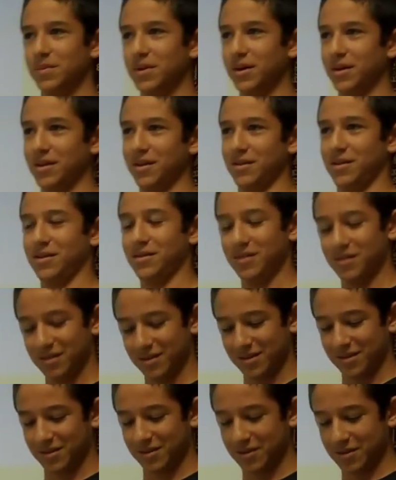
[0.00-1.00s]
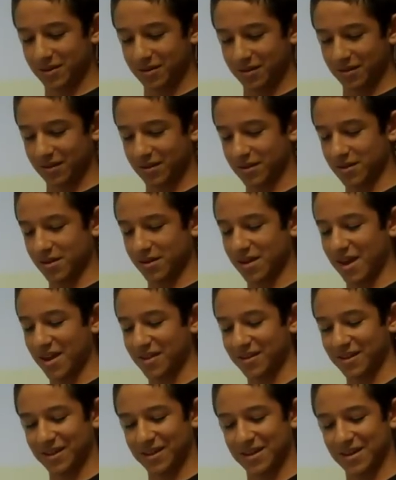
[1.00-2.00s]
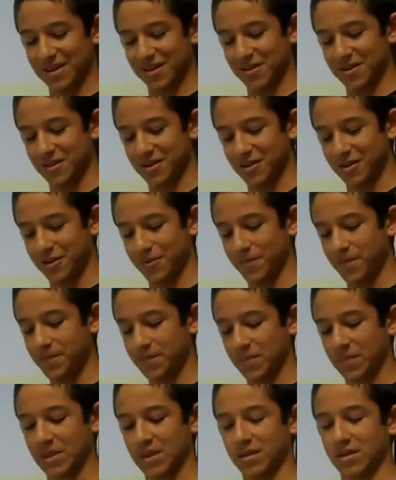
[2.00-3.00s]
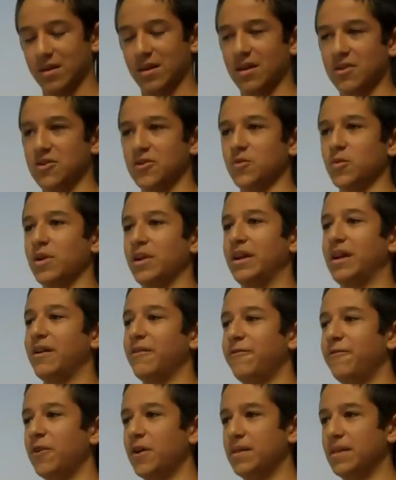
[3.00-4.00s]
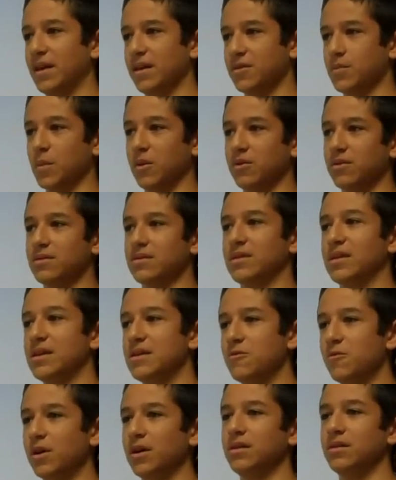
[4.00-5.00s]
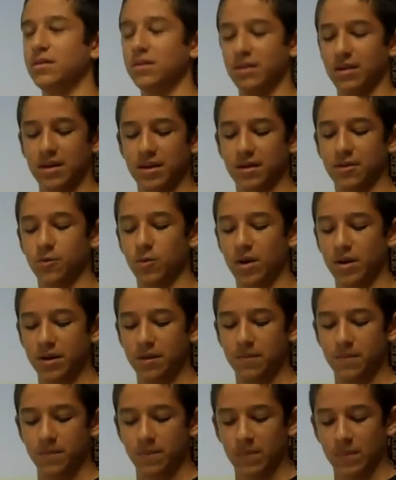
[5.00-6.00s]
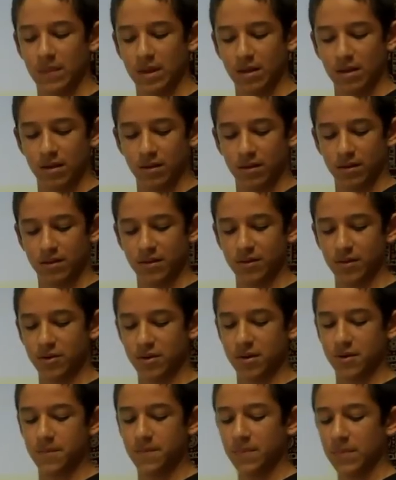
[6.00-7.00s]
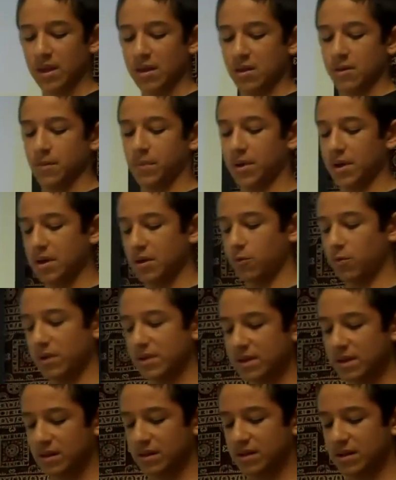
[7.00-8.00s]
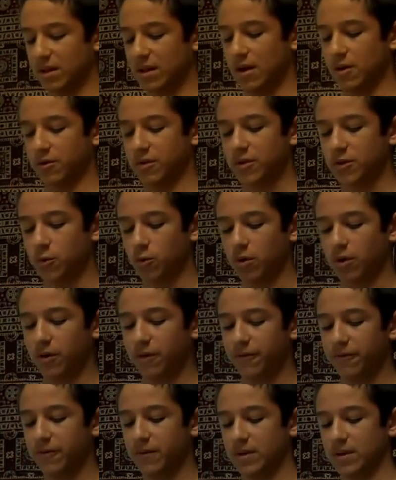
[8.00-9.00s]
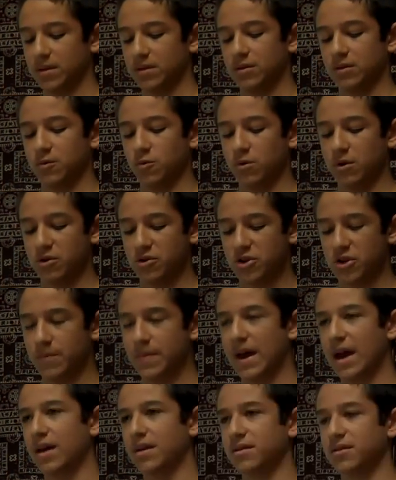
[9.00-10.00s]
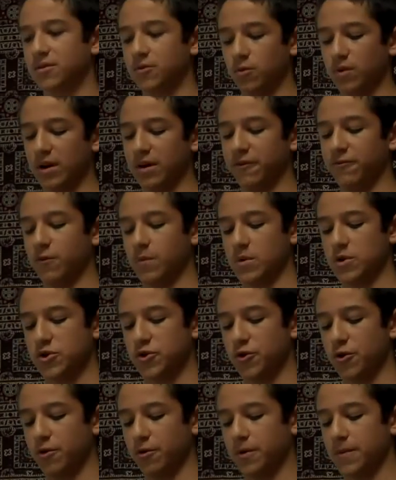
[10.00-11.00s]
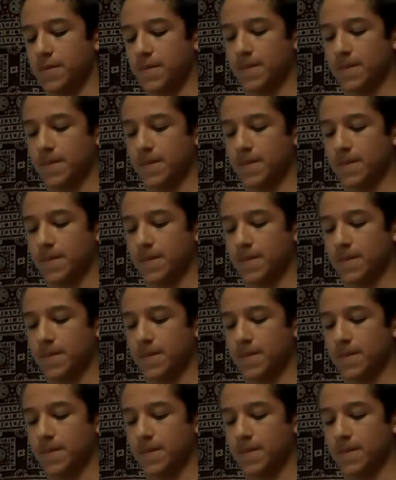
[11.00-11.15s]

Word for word: But uh, uh, as a kid, um, I just wanted to have fun. That's mostly what kids wanted. So, uh, but it wasn't until I was 12 to where she passed away from a stroke.